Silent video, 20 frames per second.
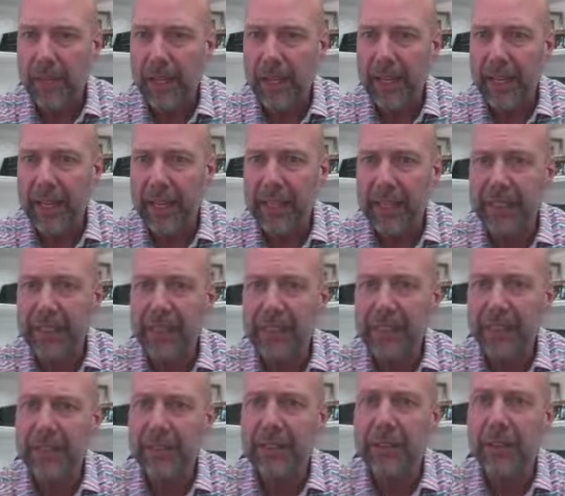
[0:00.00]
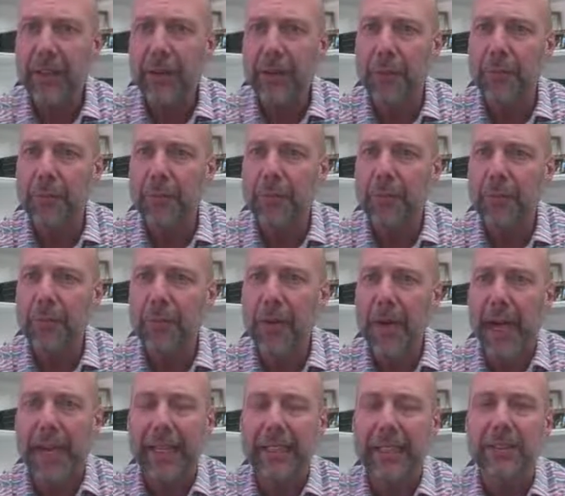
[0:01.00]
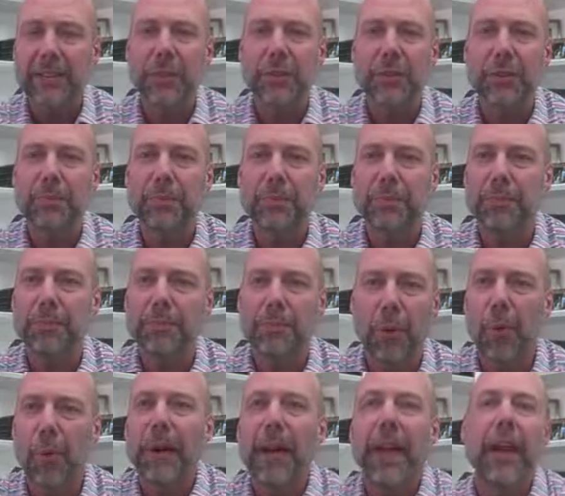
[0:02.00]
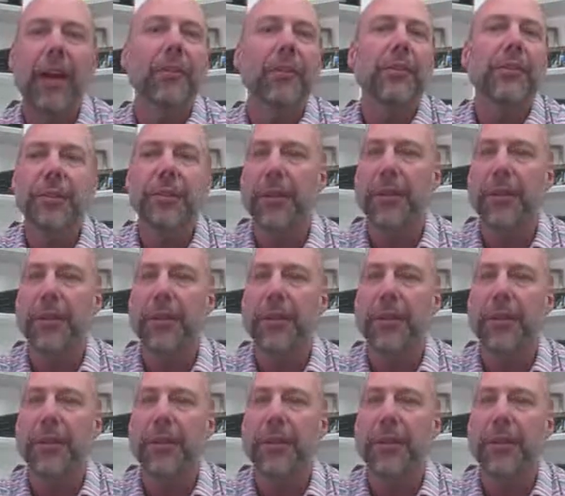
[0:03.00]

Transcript: and I can just point out,